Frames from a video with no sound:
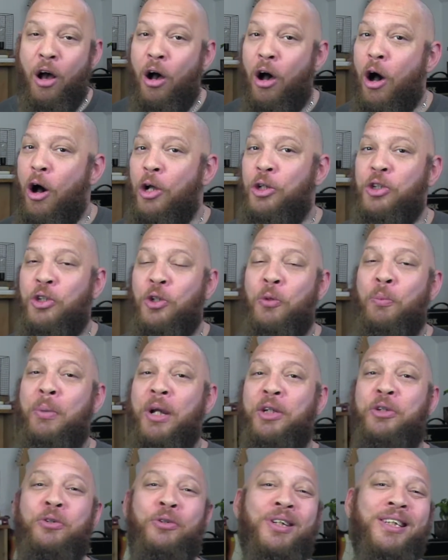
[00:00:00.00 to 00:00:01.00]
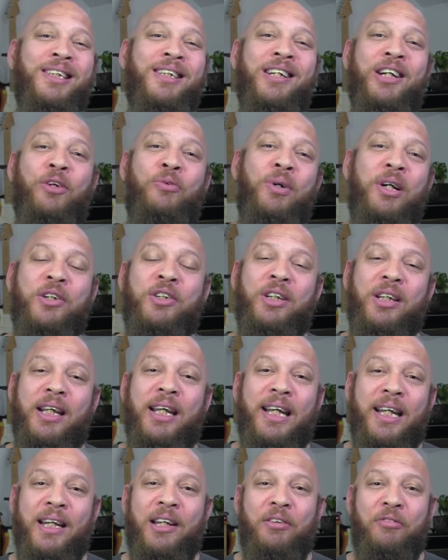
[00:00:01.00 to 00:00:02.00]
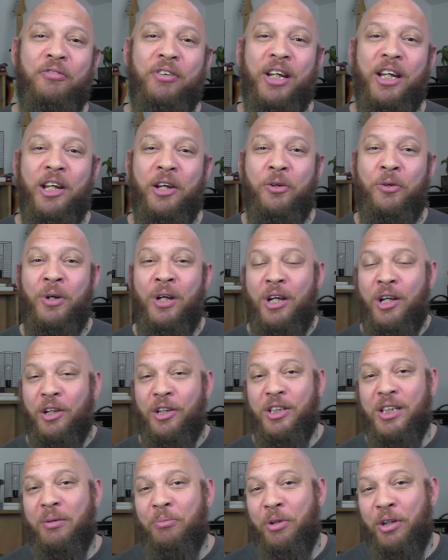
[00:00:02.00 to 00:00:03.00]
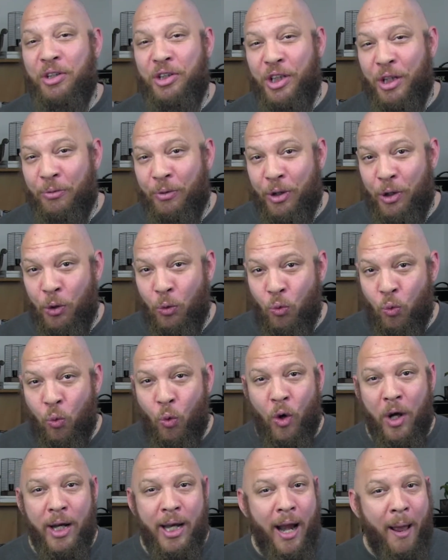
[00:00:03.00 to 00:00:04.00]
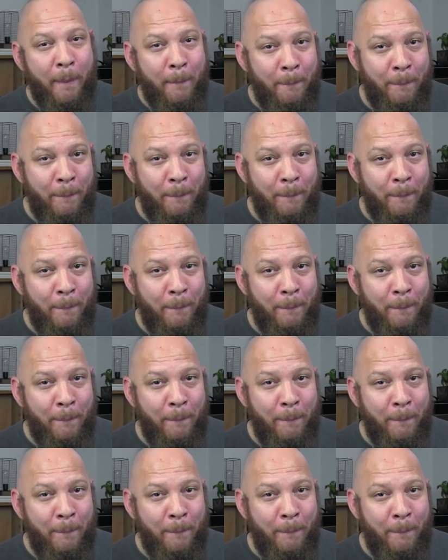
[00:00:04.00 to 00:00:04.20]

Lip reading: Also, make sure to stick around to the end of the video because I'm going to share with you one